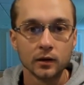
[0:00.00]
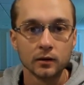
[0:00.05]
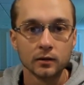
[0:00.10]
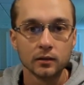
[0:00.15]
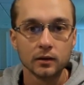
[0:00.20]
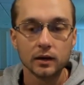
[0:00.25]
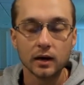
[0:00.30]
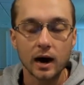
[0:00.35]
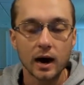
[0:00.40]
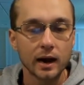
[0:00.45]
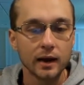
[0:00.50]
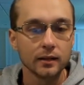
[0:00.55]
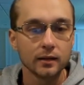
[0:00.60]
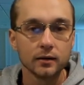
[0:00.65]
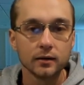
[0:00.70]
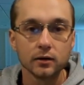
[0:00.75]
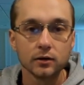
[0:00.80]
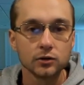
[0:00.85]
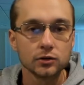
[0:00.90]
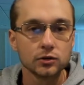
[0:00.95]
The
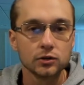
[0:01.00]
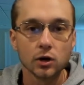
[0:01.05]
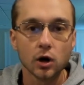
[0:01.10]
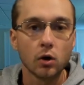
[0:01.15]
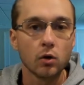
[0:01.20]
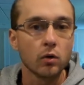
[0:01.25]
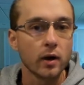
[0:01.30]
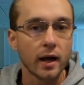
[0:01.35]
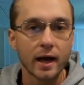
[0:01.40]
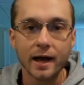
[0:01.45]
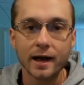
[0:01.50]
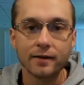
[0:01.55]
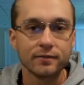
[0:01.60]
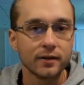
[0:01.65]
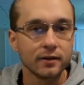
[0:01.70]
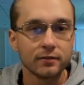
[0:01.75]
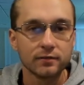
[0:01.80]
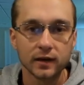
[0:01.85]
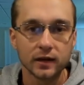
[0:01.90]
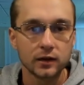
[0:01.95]
Islanders don't have
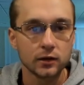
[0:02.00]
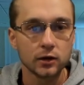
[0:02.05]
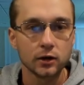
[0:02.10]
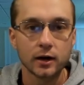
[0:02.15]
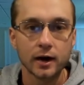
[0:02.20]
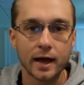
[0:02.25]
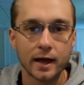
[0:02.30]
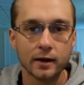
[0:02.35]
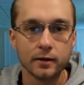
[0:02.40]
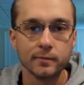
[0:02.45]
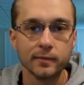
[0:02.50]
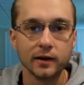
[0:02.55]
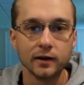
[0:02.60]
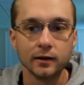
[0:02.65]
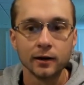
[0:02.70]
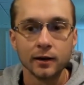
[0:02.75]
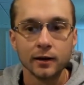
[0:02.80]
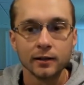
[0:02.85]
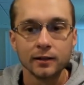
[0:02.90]
a Victor Hedman.